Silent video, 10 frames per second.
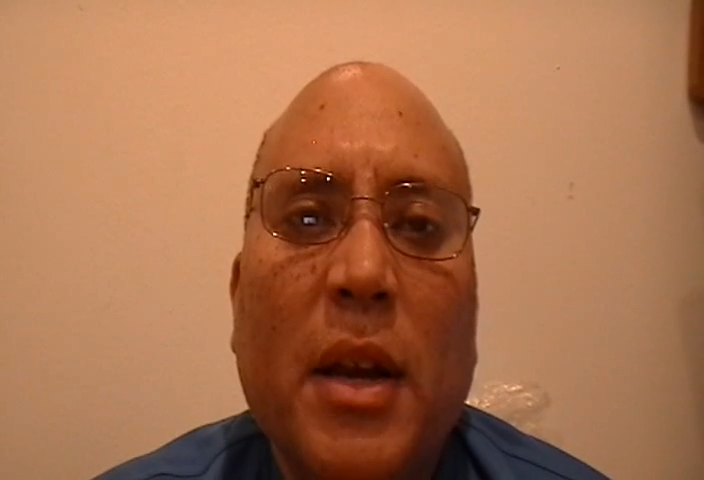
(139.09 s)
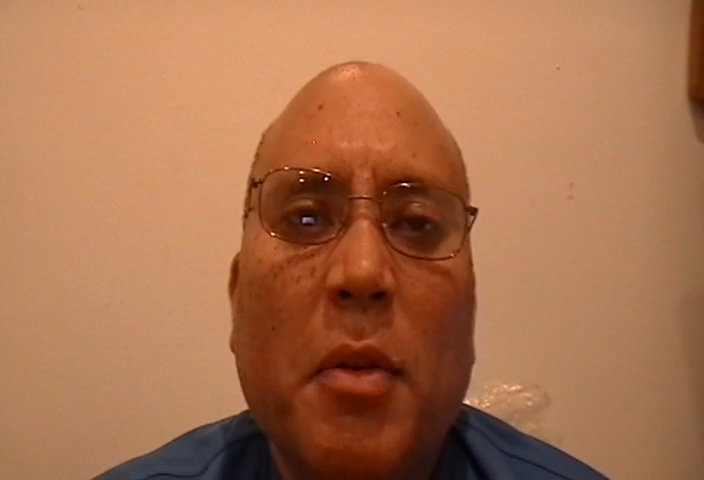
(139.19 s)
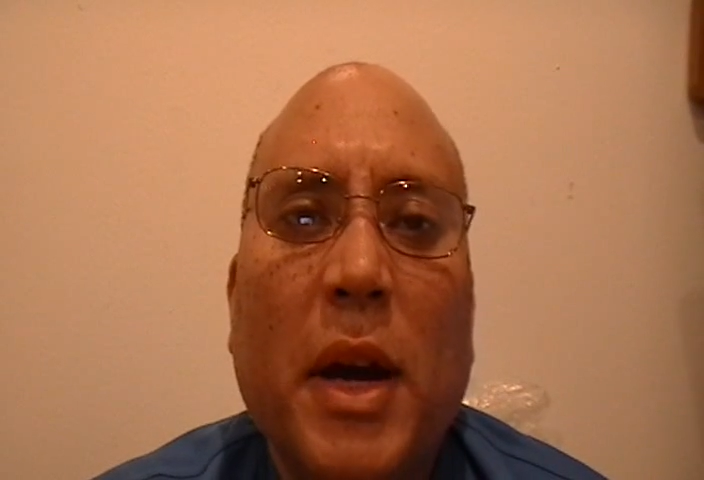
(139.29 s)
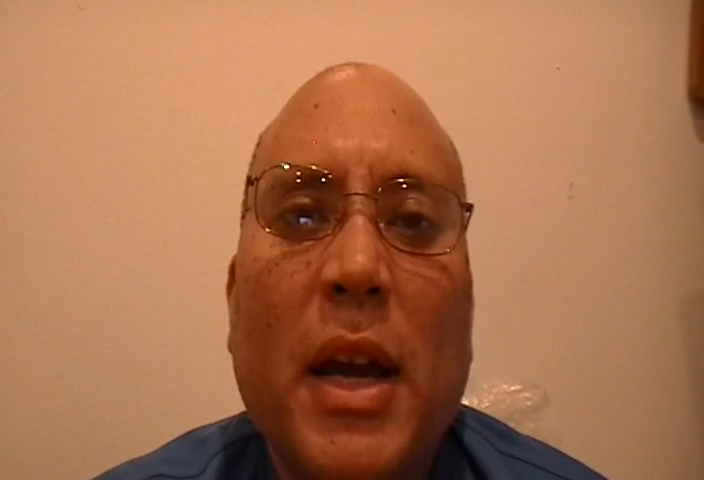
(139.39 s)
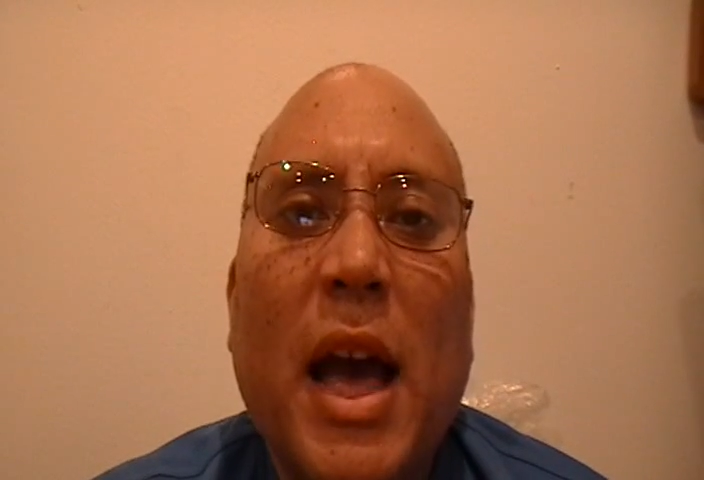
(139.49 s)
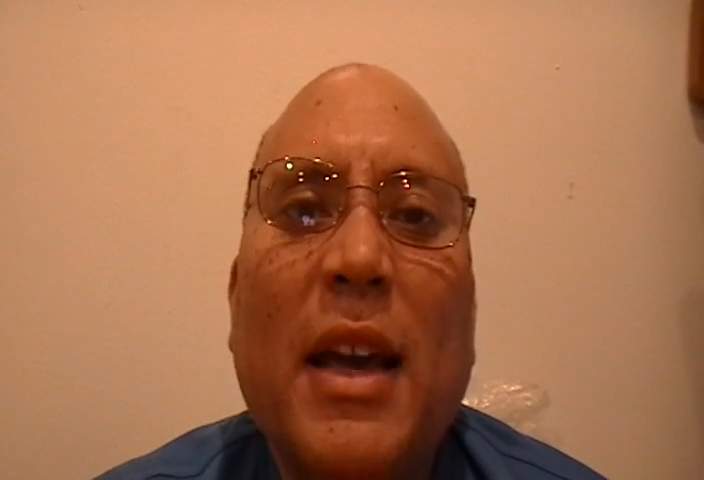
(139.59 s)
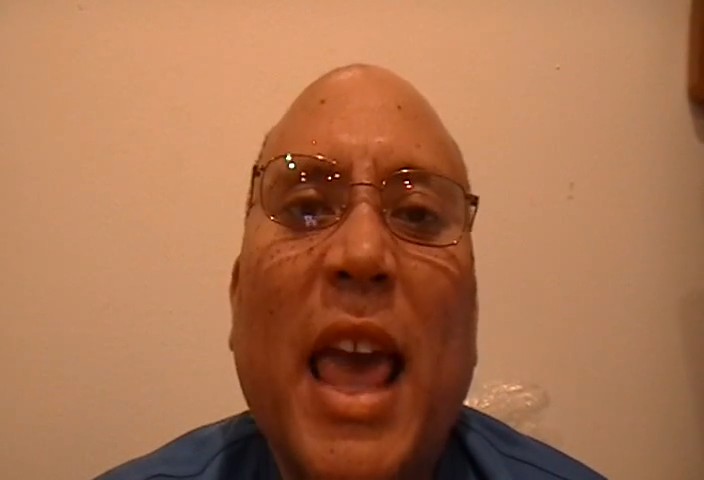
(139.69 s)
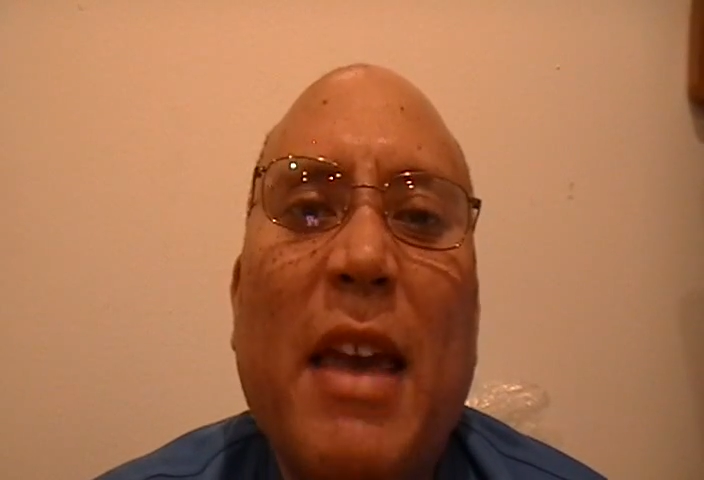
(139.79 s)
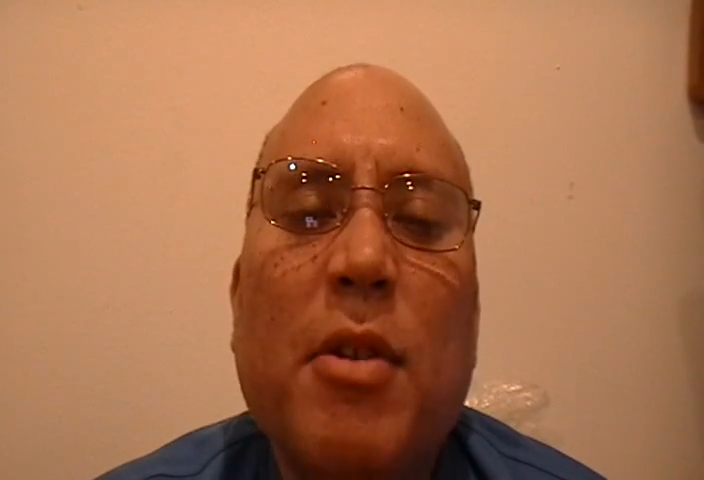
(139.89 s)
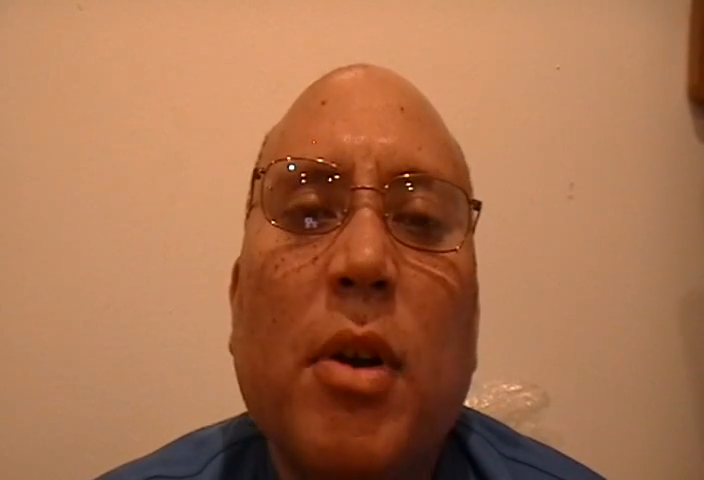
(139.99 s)
anyway, I
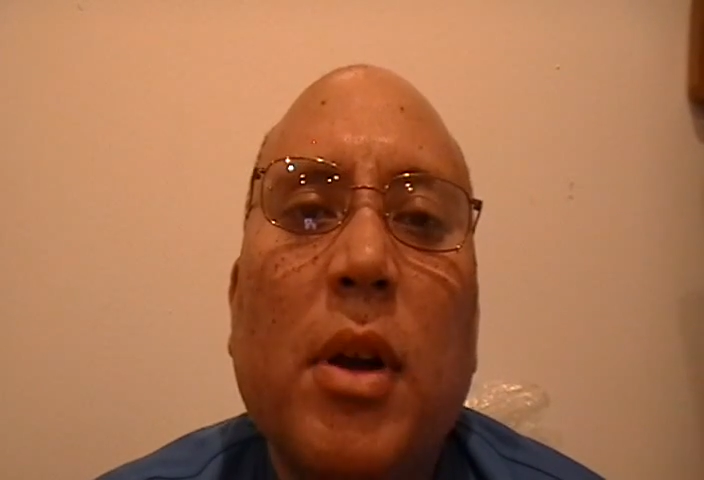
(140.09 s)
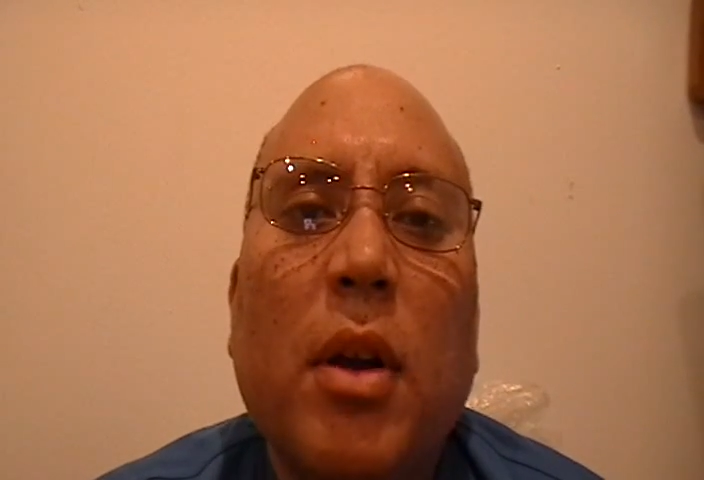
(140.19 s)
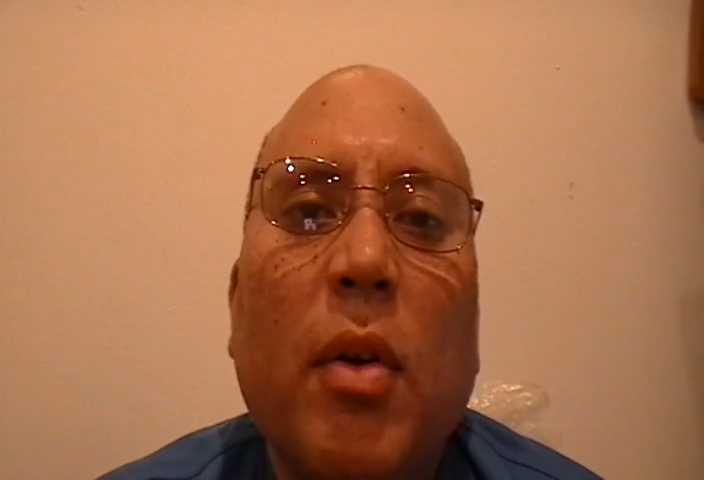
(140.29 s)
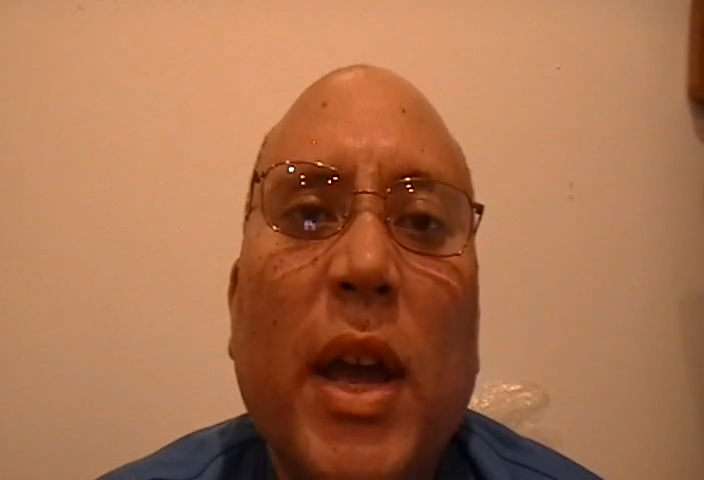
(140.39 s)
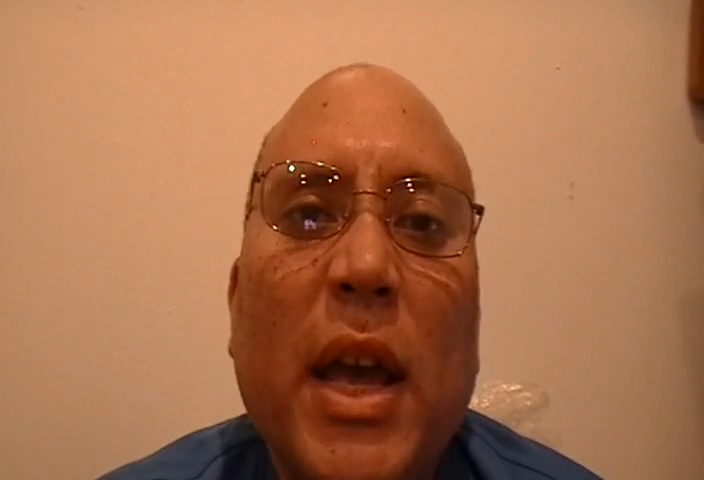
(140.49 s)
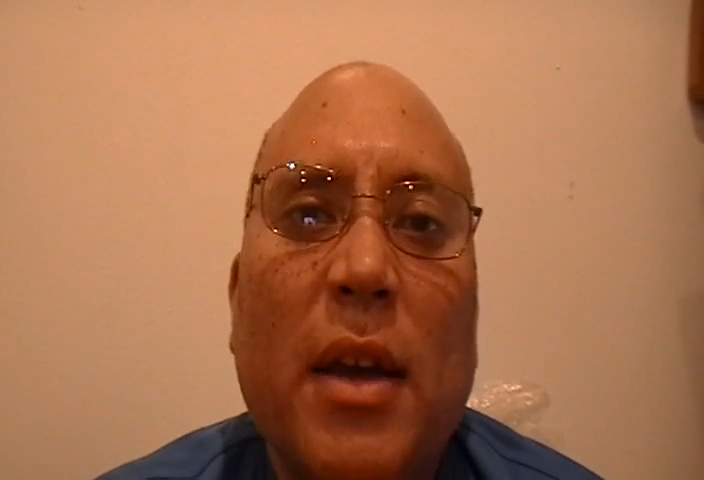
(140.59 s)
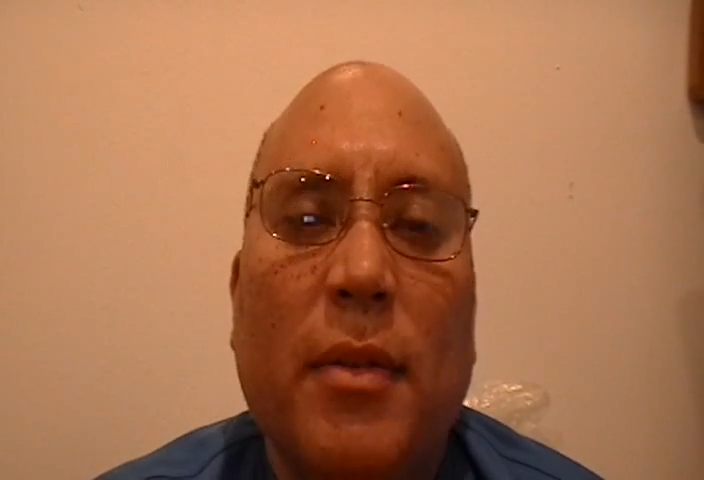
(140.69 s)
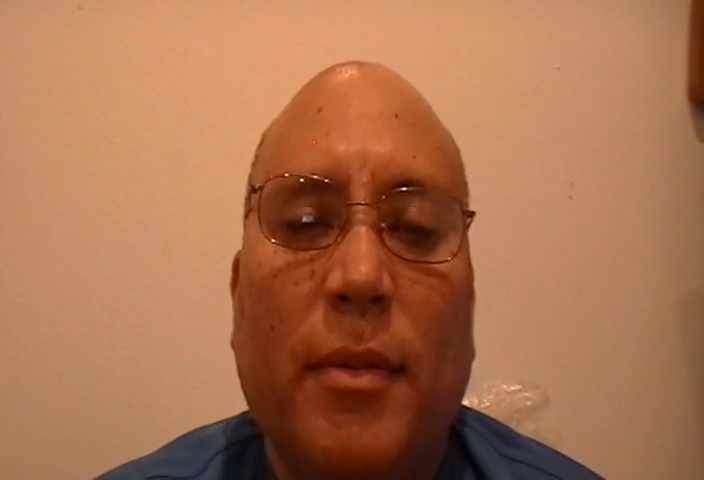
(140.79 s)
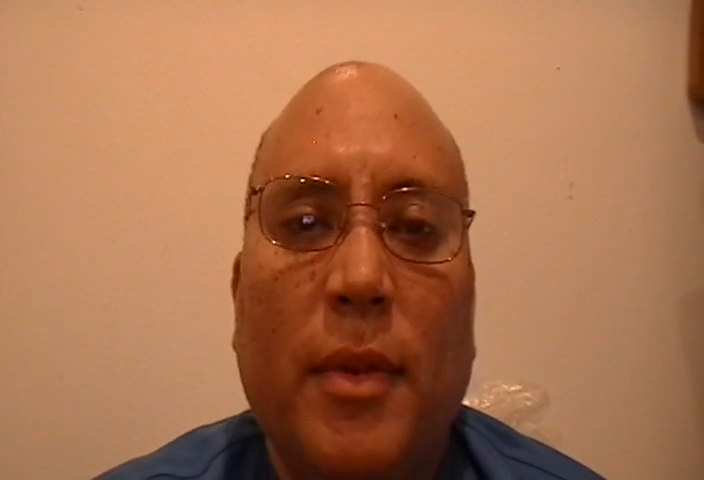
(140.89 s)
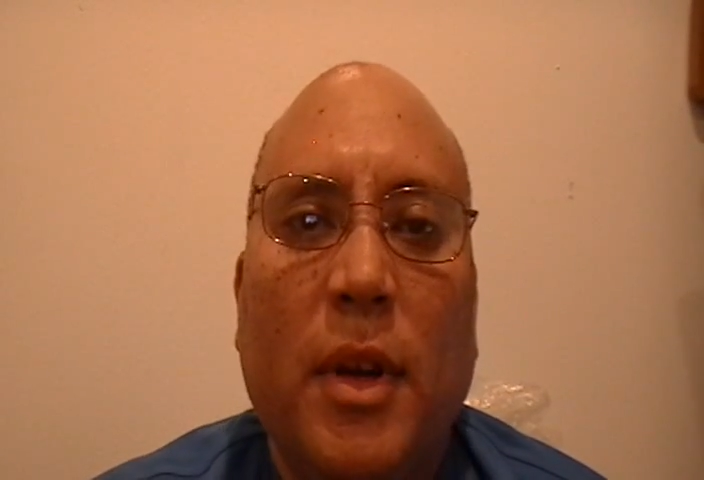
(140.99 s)
gave you a little hint